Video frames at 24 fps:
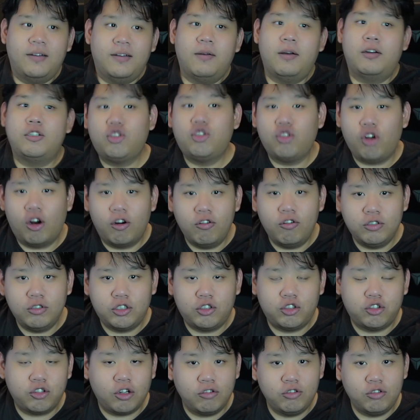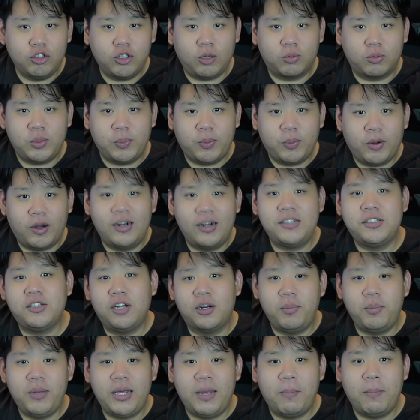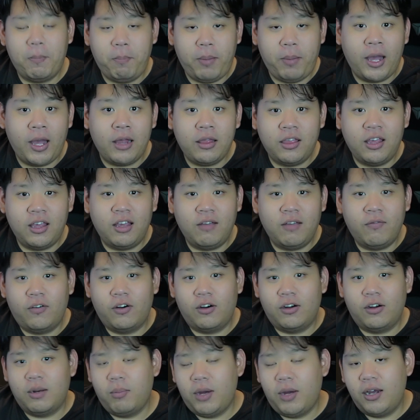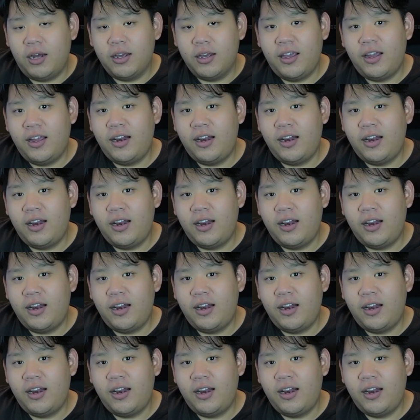strong jobs report, that's going to be a bad thing for the market.